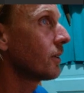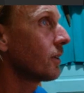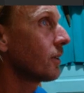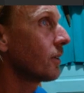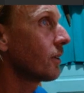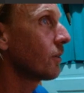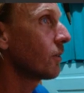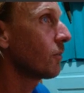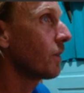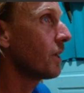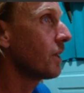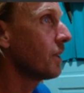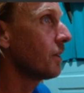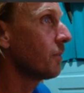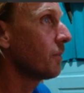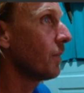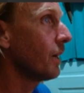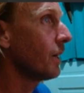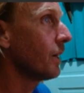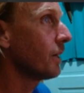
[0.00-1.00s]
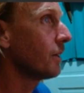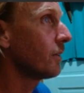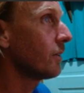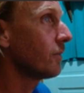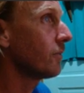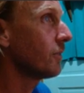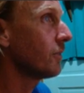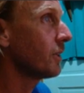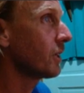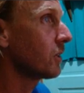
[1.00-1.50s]
the way that my
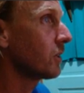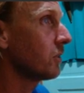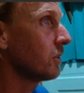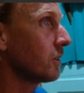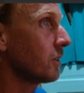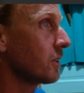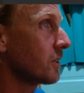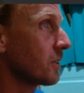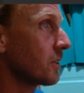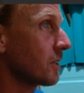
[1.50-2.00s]
vehicle is